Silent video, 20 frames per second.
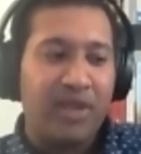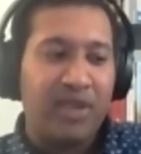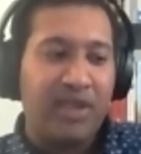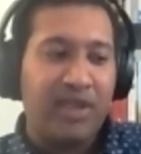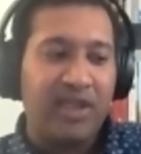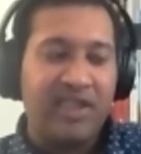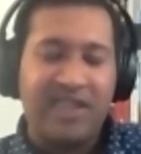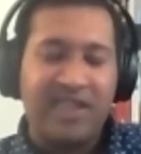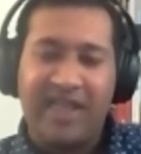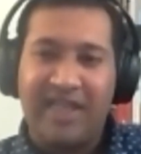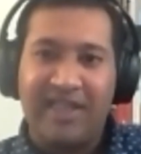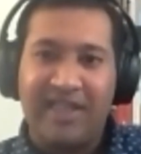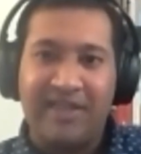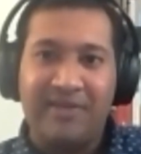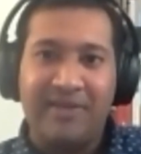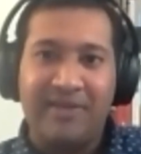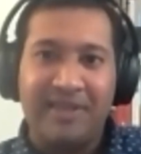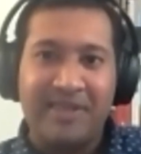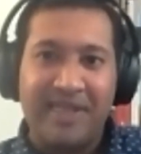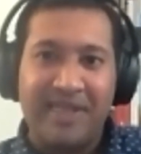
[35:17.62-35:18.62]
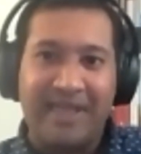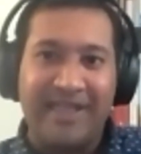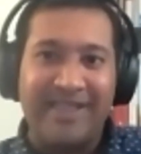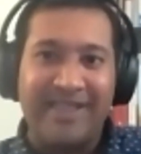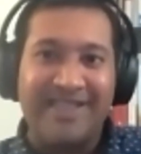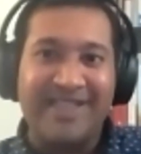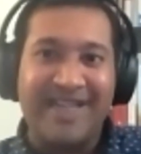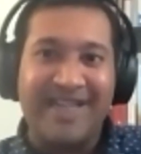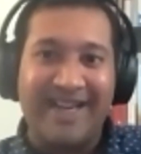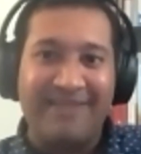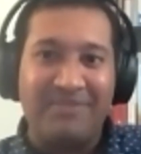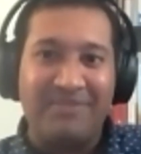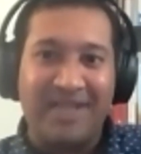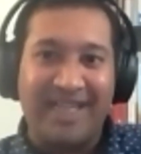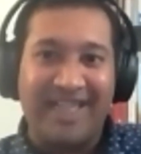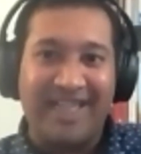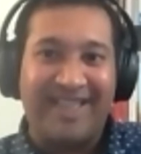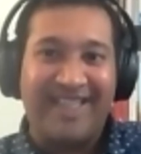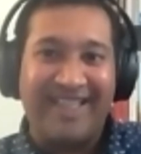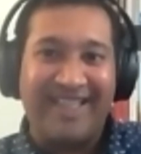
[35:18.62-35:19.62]
it's taken its time to
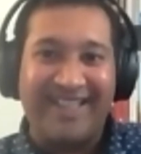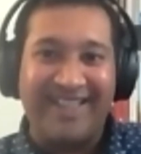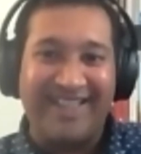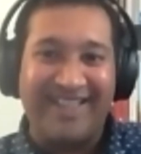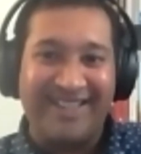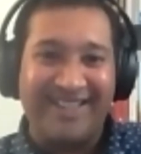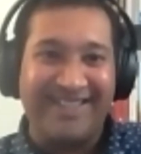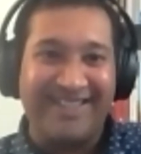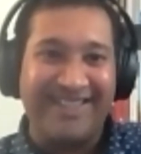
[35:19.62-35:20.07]
get there.